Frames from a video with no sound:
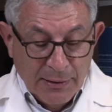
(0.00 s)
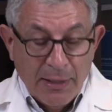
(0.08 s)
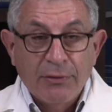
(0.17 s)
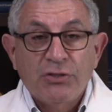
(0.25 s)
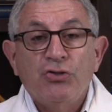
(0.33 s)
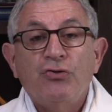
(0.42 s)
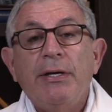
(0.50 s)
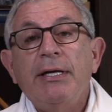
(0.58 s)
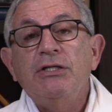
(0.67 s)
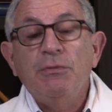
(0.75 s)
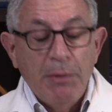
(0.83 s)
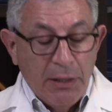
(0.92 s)
Now, it's
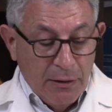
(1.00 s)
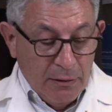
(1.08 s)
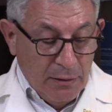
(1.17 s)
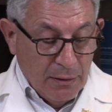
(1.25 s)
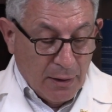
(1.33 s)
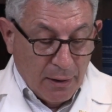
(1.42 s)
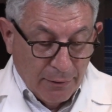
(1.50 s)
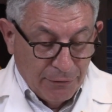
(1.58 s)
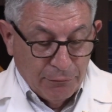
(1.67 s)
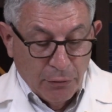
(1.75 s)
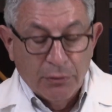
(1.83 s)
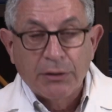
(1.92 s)
transmitted uh,
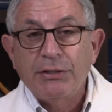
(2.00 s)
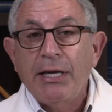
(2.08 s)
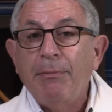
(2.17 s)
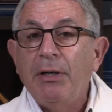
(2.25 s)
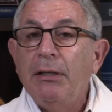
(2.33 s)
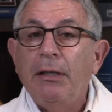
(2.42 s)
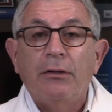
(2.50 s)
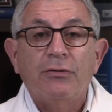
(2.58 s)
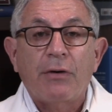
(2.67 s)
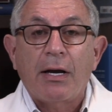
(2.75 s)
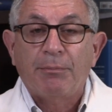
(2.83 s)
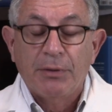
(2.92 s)
through contaminated air
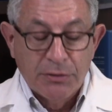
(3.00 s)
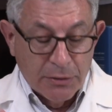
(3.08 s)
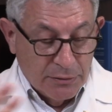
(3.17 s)
droplets, a